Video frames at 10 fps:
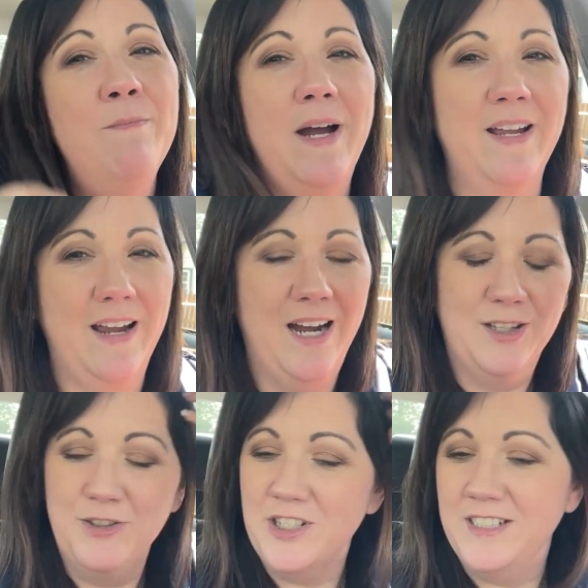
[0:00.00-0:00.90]
my
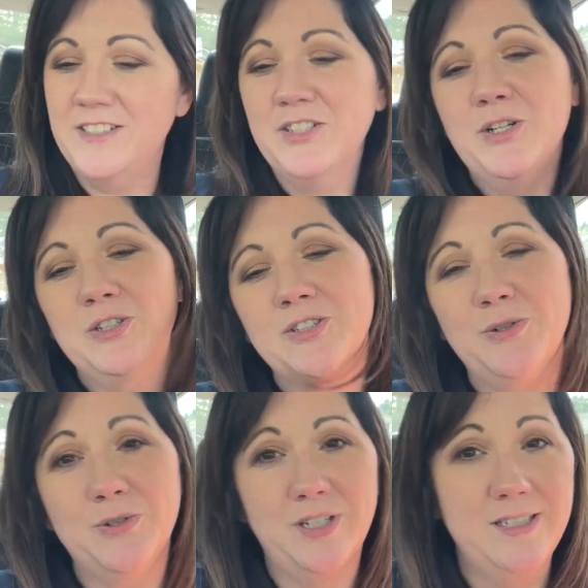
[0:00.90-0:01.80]
allergies to go
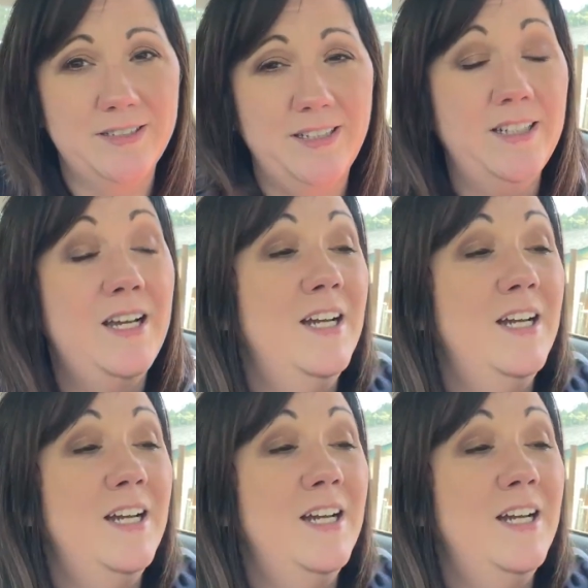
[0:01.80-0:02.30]
so crazy